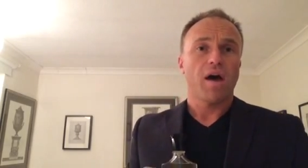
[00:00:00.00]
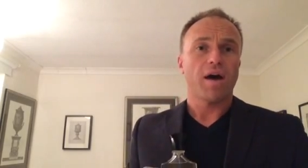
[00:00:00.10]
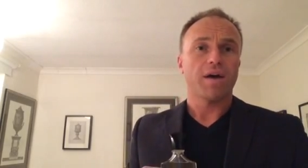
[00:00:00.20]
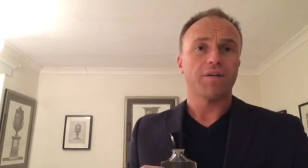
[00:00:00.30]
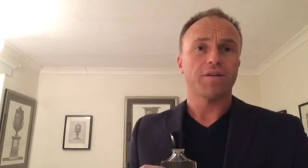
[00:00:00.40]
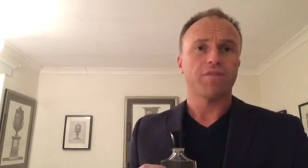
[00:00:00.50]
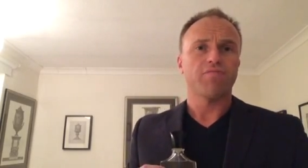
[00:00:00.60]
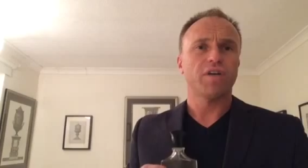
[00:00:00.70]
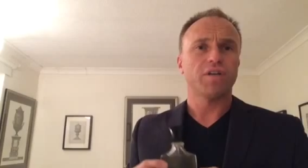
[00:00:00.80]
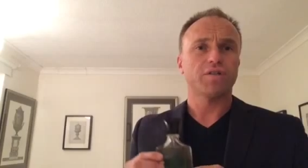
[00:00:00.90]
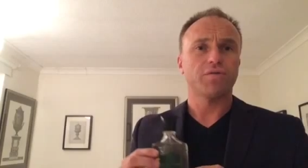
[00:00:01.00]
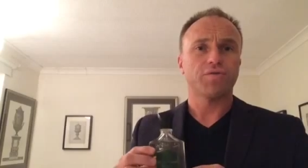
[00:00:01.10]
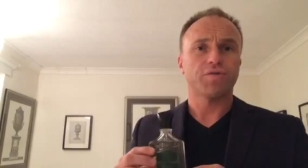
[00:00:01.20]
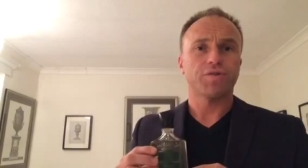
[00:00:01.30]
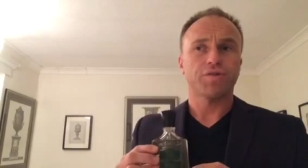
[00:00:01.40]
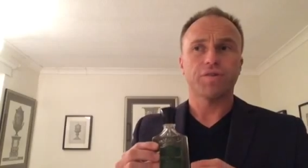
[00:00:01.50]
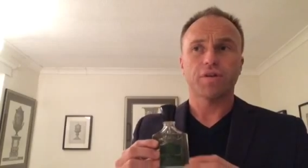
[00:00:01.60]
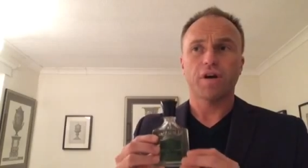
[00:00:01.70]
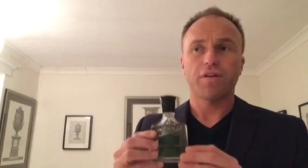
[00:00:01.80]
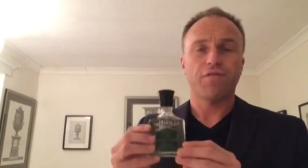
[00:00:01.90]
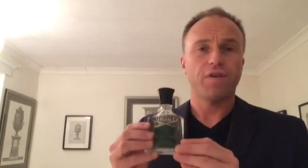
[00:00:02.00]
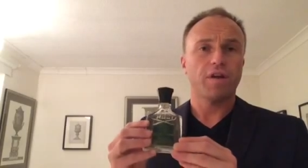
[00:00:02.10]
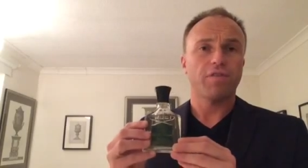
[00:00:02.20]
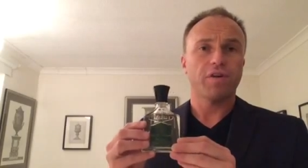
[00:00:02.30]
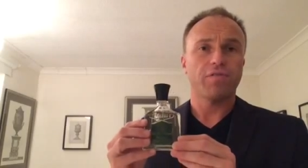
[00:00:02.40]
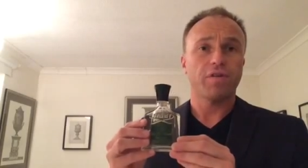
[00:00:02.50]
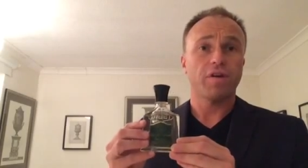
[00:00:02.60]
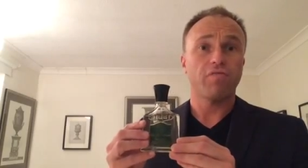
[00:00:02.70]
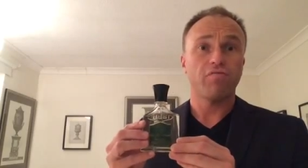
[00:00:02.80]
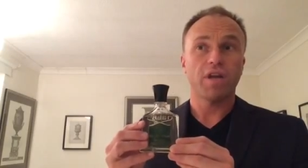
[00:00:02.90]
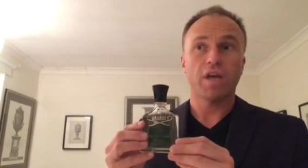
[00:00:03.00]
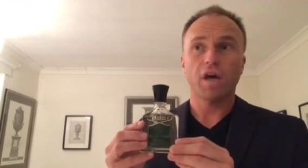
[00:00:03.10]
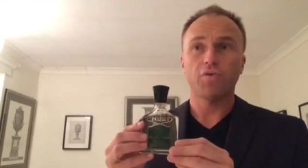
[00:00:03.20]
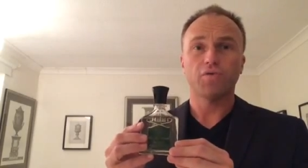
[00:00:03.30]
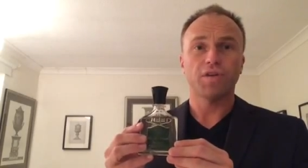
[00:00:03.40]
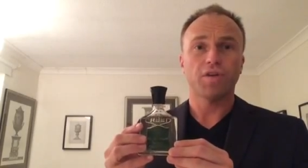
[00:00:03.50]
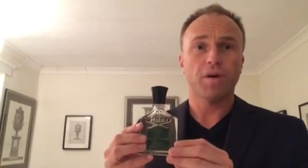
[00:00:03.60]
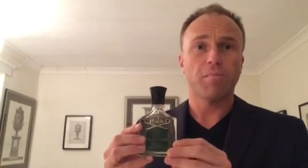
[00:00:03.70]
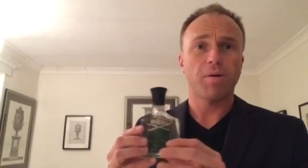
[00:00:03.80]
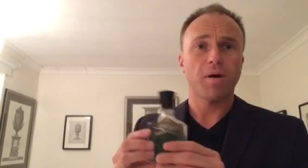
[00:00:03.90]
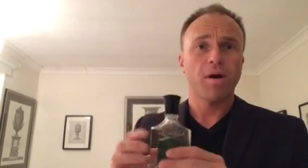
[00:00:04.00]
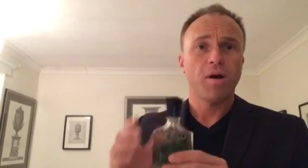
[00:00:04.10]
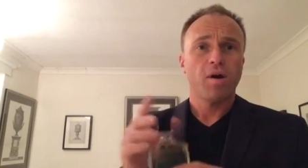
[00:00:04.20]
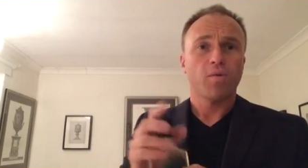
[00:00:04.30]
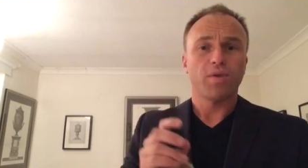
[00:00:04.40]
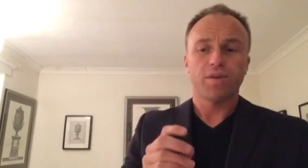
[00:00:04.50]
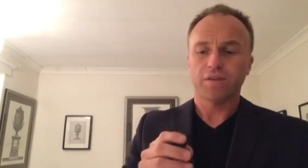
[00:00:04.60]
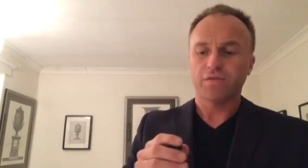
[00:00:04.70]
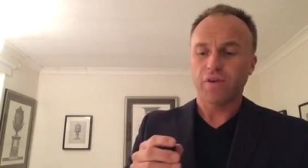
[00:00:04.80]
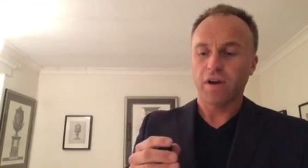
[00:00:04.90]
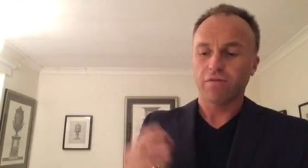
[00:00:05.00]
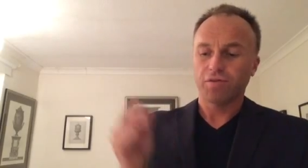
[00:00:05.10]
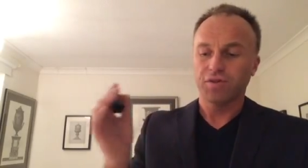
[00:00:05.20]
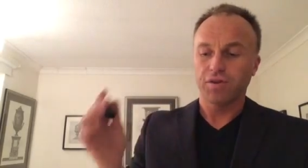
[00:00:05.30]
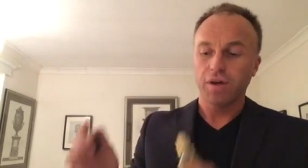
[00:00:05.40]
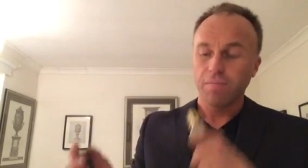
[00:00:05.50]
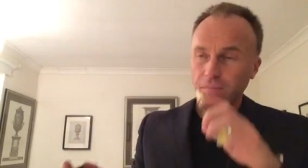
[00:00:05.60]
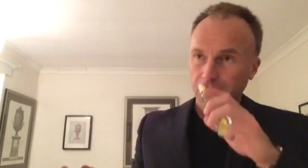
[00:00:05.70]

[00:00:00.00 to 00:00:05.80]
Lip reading: and really suits the kind of feel of a really cozy jumper with this fragrance on it.